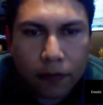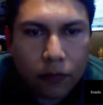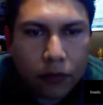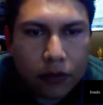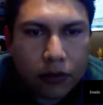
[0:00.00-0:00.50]

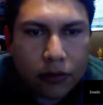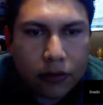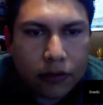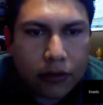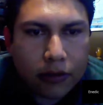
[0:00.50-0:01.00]
Question
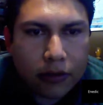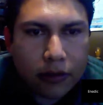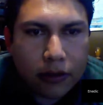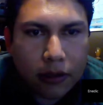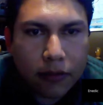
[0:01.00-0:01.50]
6.
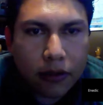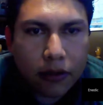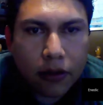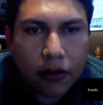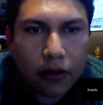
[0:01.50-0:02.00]
If the
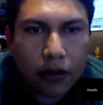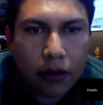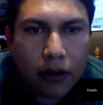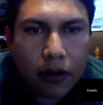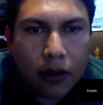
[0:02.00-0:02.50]
dog
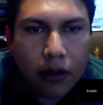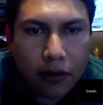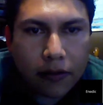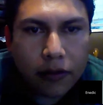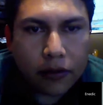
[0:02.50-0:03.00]

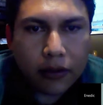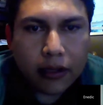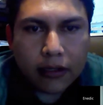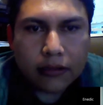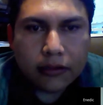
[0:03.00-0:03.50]

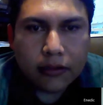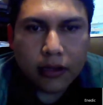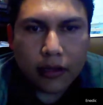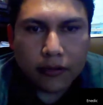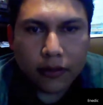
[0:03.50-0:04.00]
guesses
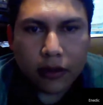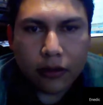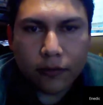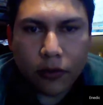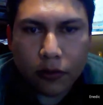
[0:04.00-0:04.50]
at random,
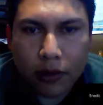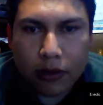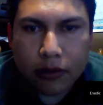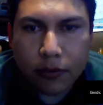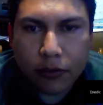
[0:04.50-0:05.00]
what is
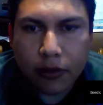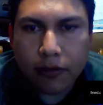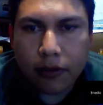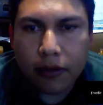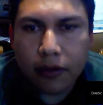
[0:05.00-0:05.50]
the
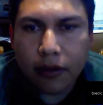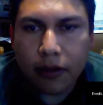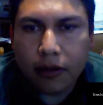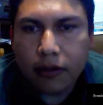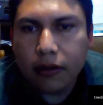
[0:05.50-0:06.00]
probability
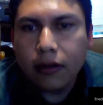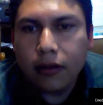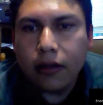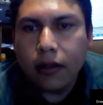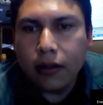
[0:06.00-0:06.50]
that
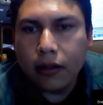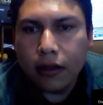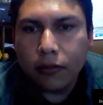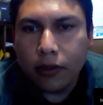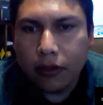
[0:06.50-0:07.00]
they
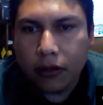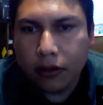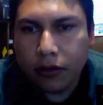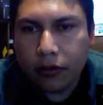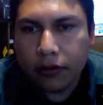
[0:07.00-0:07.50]
will
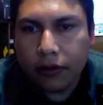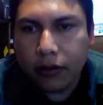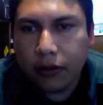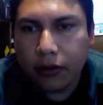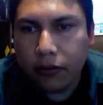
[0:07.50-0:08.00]
correctly
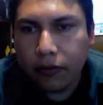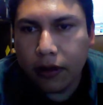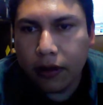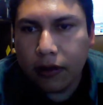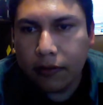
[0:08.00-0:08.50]
identify
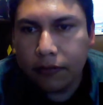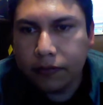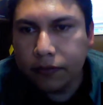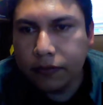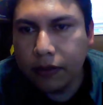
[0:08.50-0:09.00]

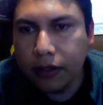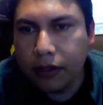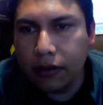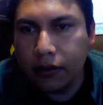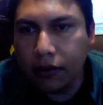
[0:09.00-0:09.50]
the
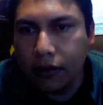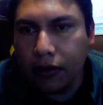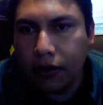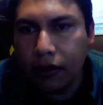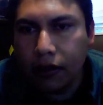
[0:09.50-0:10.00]

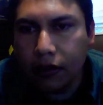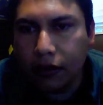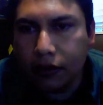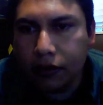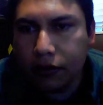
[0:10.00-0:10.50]

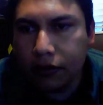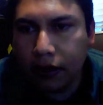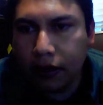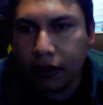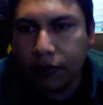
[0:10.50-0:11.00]
dish
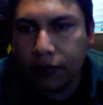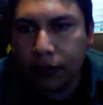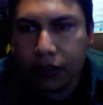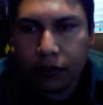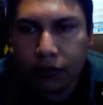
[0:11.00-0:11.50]
containing the
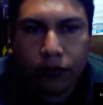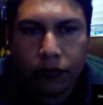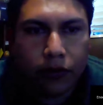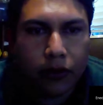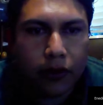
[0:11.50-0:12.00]
specimen
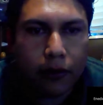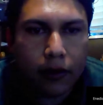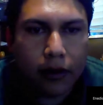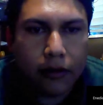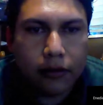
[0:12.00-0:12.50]
from the
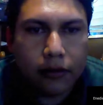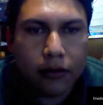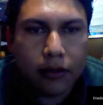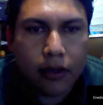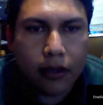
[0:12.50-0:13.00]
bladder
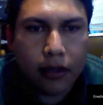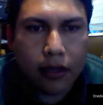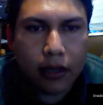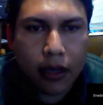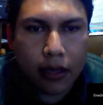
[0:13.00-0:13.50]

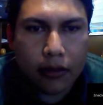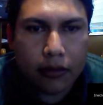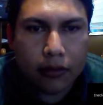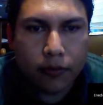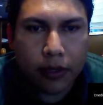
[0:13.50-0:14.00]

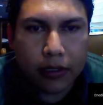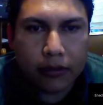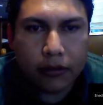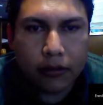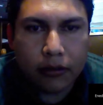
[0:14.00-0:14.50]
cancer
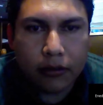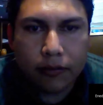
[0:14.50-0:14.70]
patient?